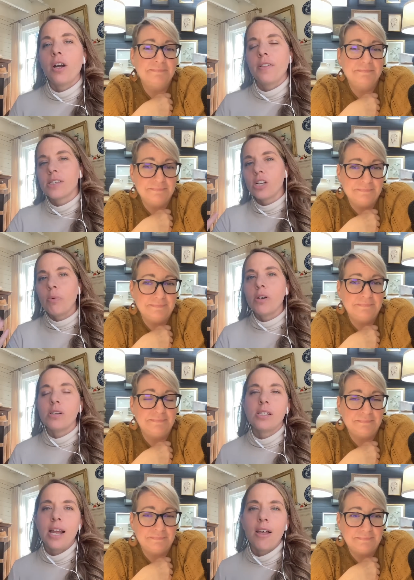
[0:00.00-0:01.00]
Speaker 1: and this is our
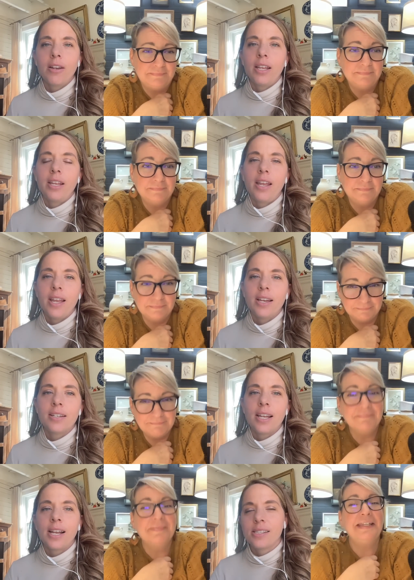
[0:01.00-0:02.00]
personality and i
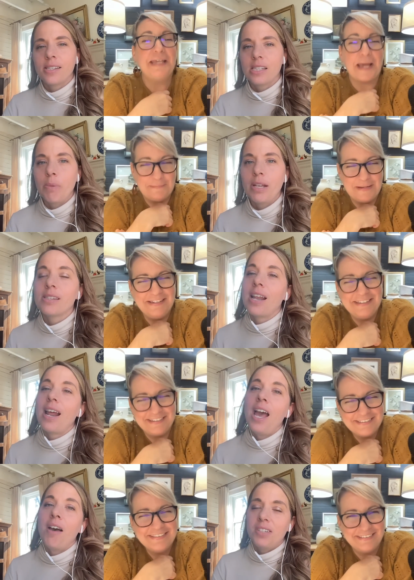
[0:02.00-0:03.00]
guess this yeah. means that i
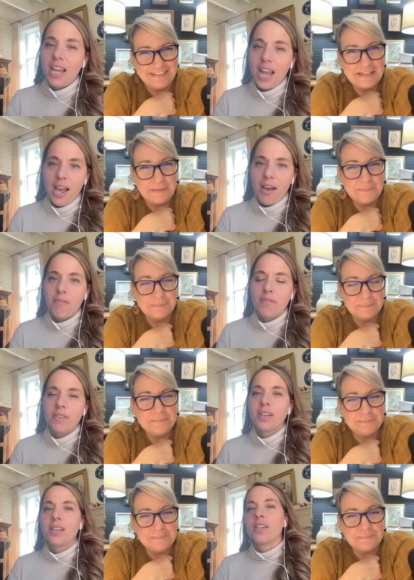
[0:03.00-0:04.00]
have to have
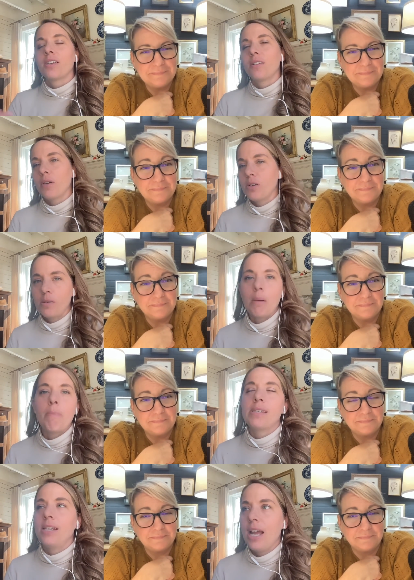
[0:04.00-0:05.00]
a, a,
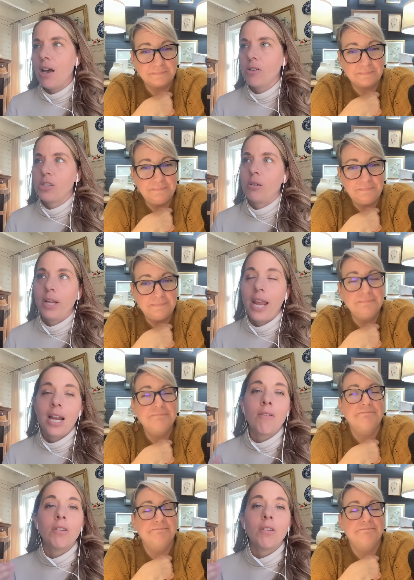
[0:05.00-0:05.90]
messy house or we can't ever